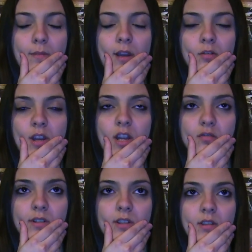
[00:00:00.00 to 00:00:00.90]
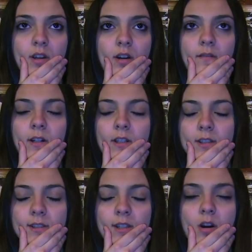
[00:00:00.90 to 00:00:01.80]
Michael Kendricks of
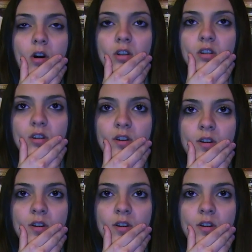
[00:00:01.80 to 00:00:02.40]
the Seahawks.